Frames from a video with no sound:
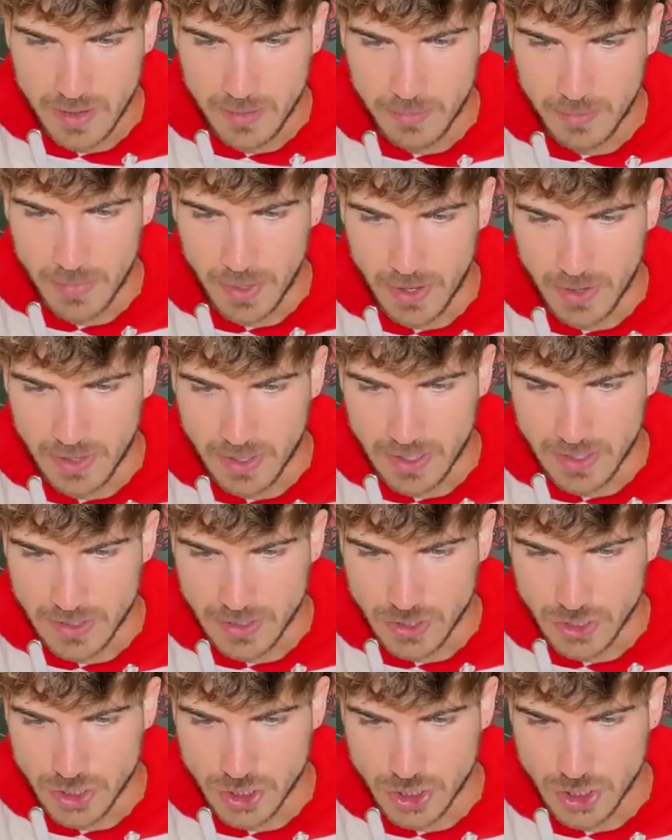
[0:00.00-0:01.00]

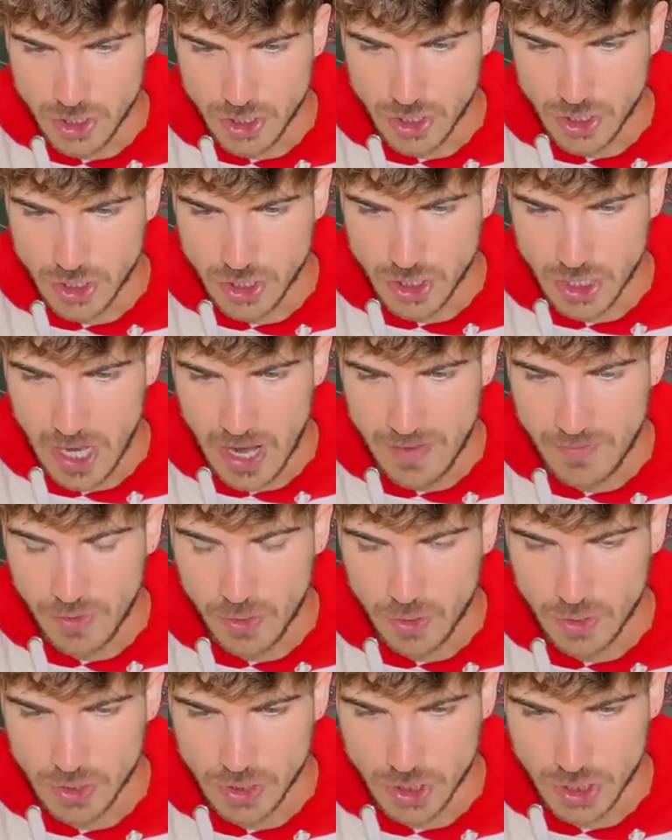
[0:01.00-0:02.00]
American
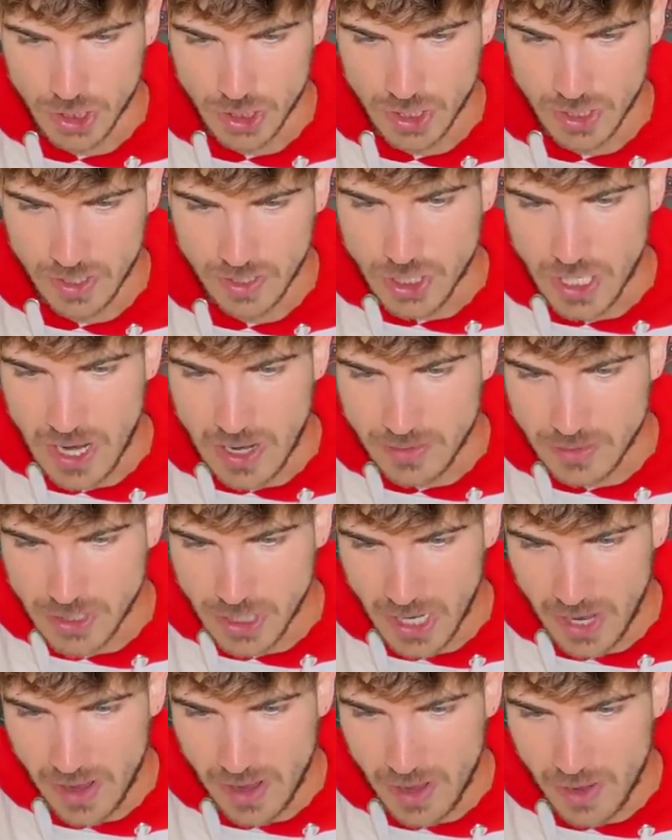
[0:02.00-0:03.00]
Shaftholder, Chow
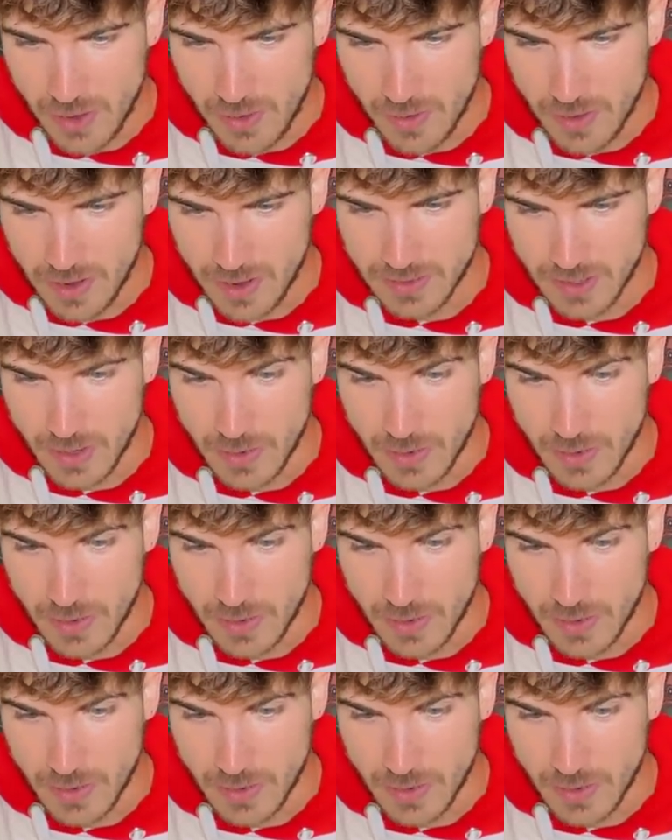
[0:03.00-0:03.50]
Chow.